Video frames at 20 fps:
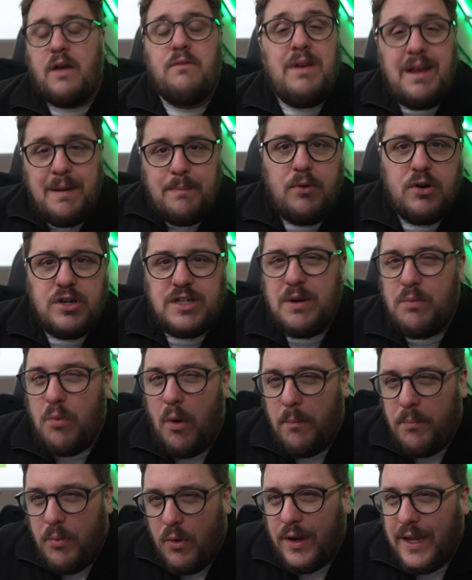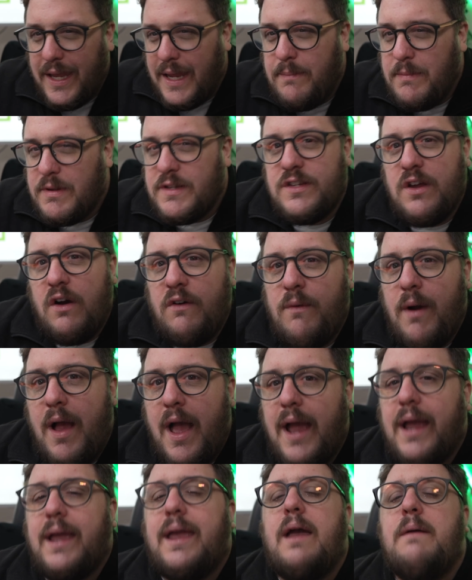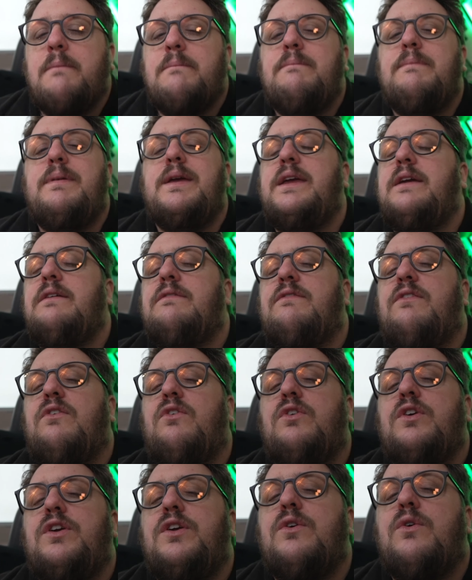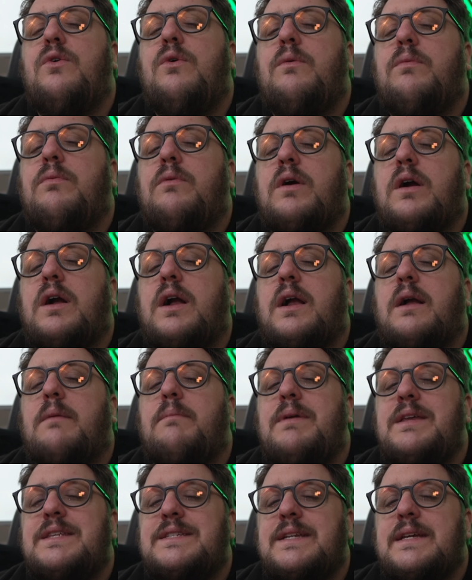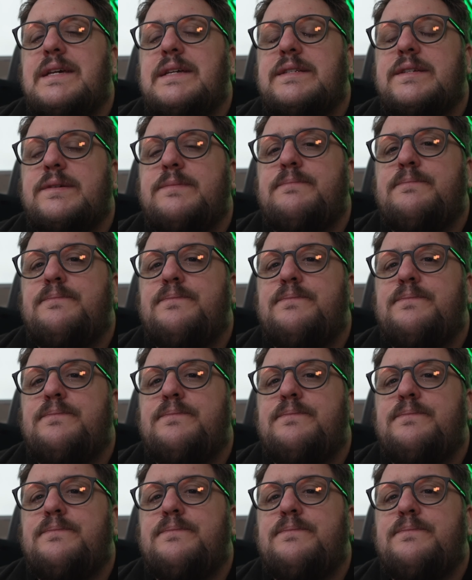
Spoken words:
and really pushing what bookkeeping software can be for your business.